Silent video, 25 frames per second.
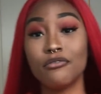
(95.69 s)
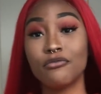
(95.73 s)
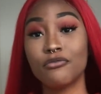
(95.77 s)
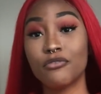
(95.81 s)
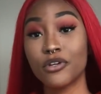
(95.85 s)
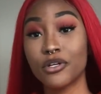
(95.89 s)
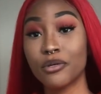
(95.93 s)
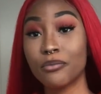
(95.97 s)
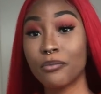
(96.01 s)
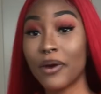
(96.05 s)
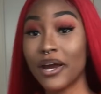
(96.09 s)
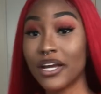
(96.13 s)

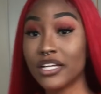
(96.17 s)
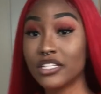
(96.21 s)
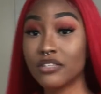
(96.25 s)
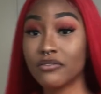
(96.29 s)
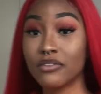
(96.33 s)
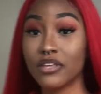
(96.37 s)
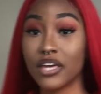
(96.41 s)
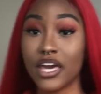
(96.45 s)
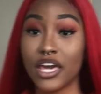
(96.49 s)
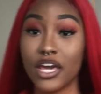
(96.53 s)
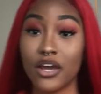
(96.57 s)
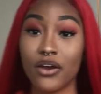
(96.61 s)
For the price
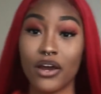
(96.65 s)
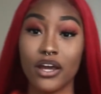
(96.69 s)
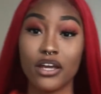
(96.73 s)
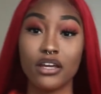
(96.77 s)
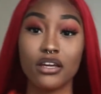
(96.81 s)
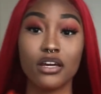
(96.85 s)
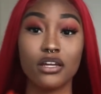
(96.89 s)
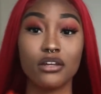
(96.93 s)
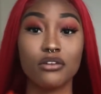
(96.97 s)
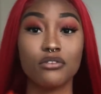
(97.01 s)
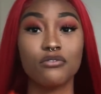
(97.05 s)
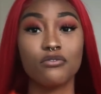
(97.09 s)
of the hair, I
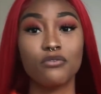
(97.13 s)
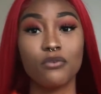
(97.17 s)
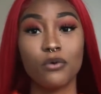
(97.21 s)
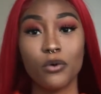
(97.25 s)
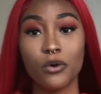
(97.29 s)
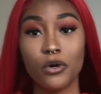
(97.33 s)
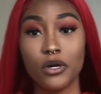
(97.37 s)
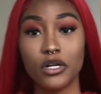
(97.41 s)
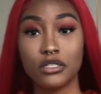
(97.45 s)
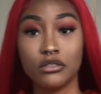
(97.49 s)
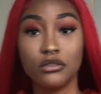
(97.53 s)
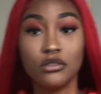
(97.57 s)
got it
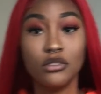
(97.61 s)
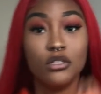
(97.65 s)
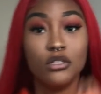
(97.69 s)
for